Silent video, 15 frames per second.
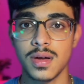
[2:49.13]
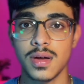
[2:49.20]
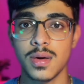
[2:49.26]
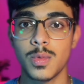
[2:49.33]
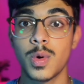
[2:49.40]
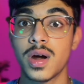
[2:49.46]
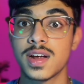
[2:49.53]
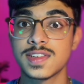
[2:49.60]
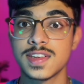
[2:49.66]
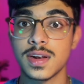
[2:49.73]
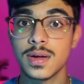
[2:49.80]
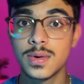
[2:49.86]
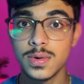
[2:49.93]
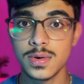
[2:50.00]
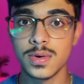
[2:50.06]
Whereas in
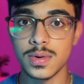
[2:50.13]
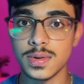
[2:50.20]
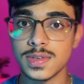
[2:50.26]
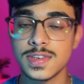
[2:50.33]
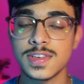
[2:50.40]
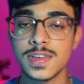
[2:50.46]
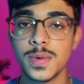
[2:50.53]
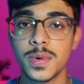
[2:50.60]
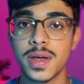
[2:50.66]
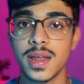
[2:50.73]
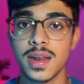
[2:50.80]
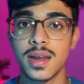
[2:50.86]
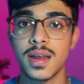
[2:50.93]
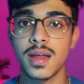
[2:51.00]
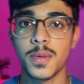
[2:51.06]
GoodNotes, you
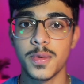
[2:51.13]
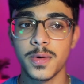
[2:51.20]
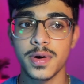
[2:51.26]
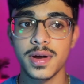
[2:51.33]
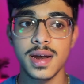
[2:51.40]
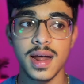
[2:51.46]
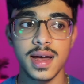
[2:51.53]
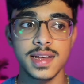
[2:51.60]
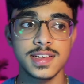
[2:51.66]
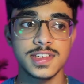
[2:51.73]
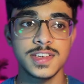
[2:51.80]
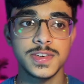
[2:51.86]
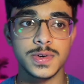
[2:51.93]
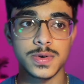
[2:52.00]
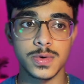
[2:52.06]
can organize
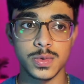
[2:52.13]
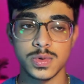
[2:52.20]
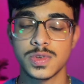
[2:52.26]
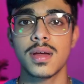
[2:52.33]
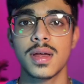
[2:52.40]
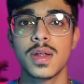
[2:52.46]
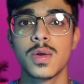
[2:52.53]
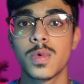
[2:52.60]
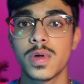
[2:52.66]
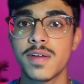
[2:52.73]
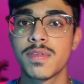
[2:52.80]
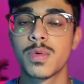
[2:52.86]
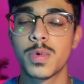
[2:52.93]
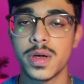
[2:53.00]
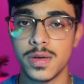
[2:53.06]
your notes in whatever
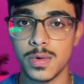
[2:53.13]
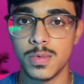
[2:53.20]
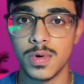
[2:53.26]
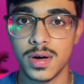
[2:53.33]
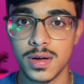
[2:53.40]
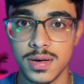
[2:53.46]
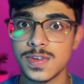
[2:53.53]
way you want.